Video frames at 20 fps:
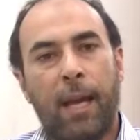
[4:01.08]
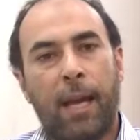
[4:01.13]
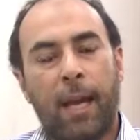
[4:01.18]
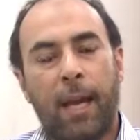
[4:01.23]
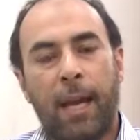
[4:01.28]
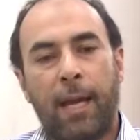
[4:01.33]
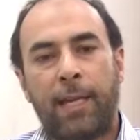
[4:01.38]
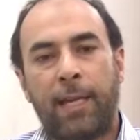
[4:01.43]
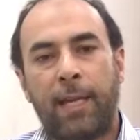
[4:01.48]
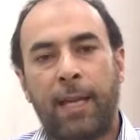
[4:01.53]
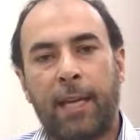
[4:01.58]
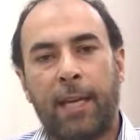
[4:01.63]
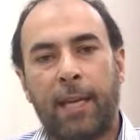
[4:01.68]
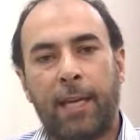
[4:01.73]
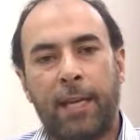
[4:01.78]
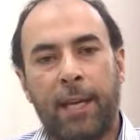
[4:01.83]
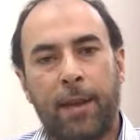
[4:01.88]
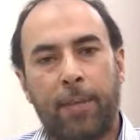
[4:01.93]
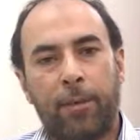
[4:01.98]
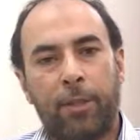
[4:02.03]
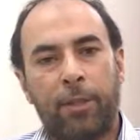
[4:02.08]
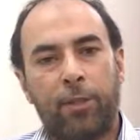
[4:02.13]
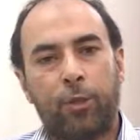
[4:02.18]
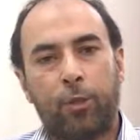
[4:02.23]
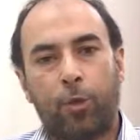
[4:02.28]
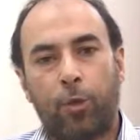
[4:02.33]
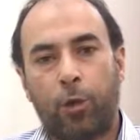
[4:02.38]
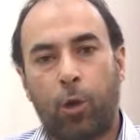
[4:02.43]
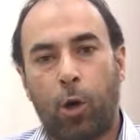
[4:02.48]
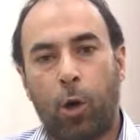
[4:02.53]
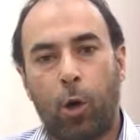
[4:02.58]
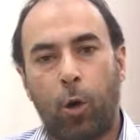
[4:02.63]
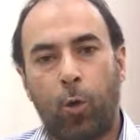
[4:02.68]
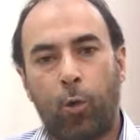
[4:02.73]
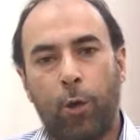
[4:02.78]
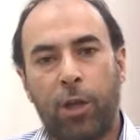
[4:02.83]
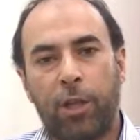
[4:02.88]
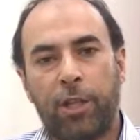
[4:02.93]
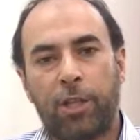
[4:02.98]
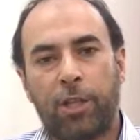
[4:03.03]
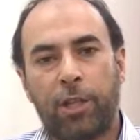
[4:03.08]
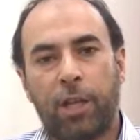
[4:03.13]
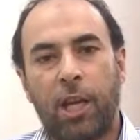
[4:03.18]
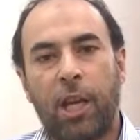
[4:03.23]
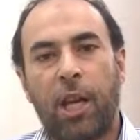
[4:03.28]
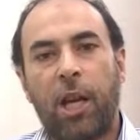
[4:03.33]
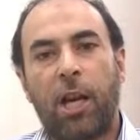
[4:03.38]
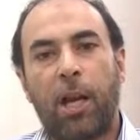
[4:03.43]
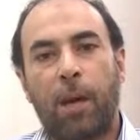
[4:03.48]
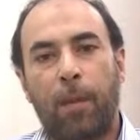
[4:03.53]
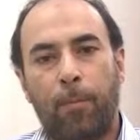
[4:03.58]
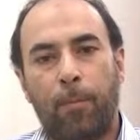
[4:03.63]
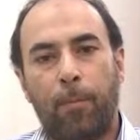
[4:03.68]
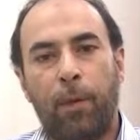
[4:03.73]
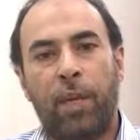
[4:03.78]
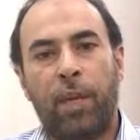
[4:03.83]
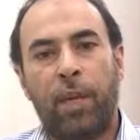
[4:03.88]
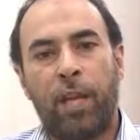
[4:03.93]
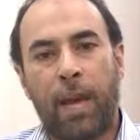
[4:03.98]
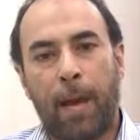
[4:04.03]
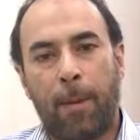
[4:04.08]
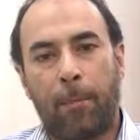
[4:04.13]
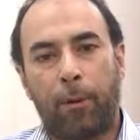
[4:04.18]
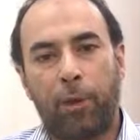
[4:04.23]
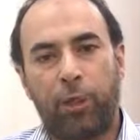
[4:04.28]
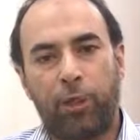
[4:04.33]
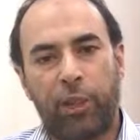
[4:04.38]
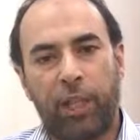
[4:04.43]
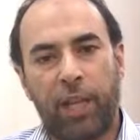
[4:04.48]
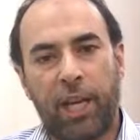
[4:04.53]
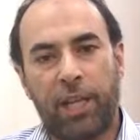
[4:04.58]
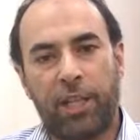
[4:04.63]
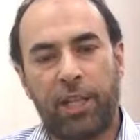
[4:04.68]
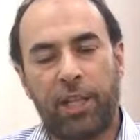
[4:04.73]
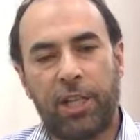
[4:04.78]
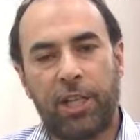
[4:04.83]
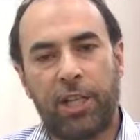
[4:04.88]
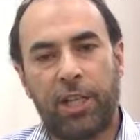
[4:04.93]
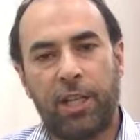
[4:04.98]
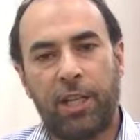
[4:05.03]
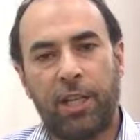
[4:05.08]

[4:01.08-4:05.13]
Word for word: and academics should always be appreciated.